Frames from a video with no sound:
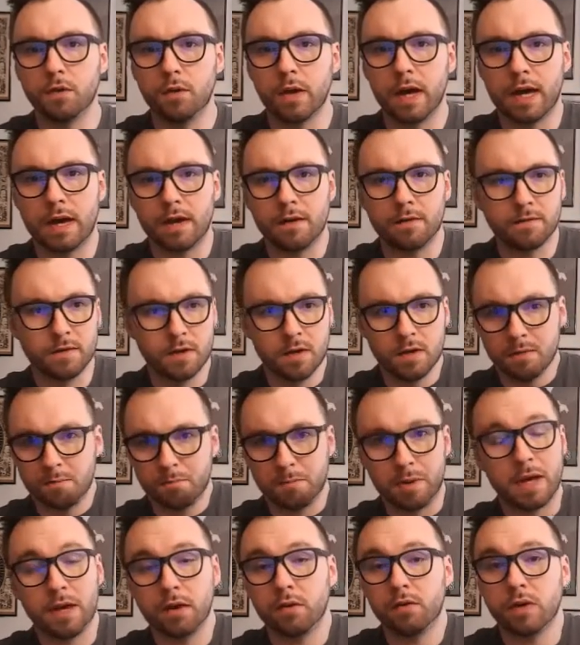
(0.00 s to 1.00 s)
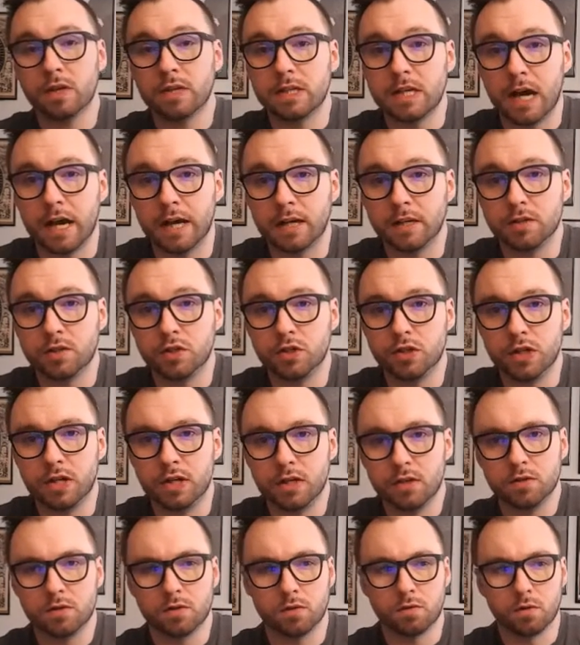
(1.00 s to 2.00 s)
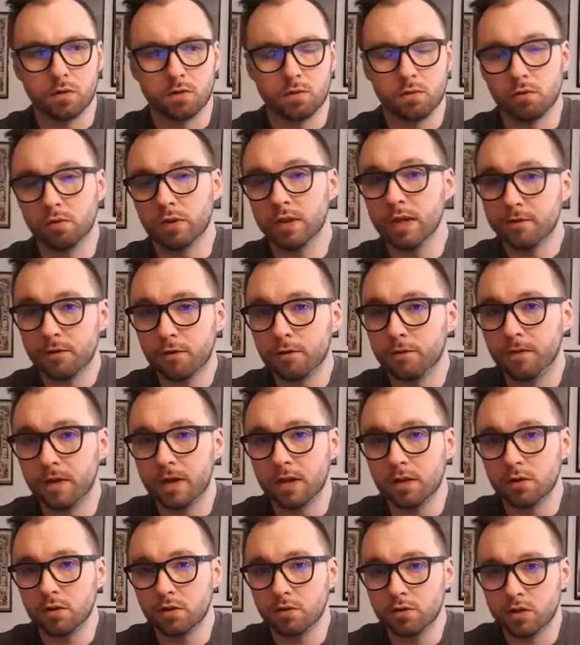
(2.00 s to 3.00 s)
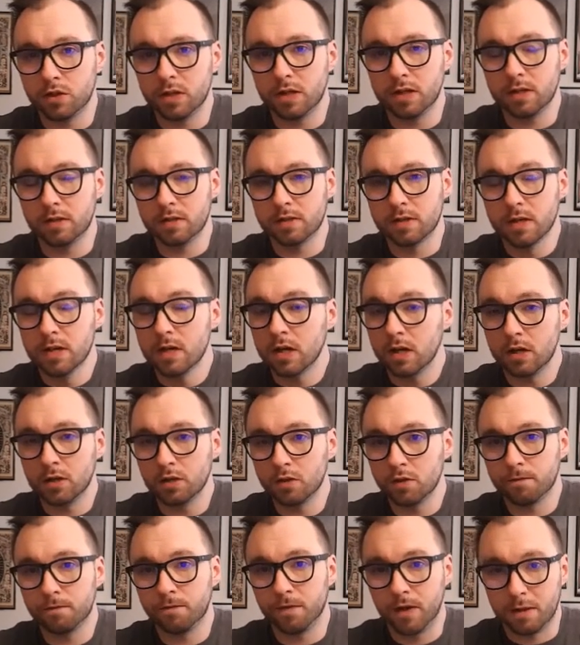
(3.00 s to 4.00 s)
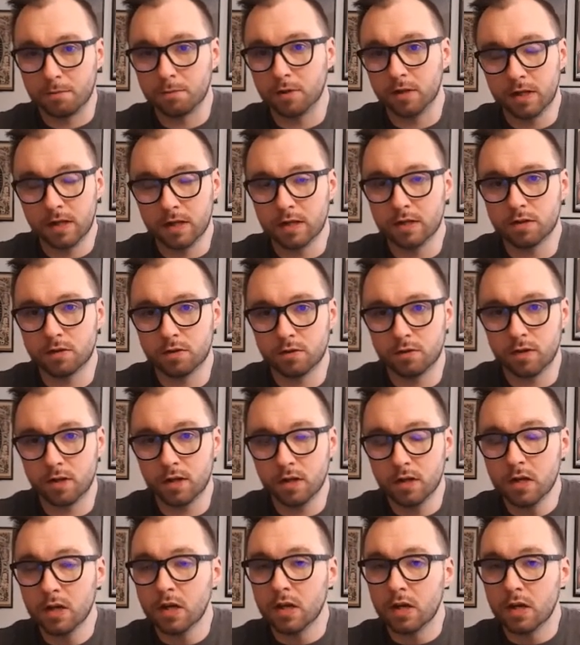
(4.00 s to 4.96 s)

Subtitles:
you have pancreatitis genes or liver failure genes in your family history,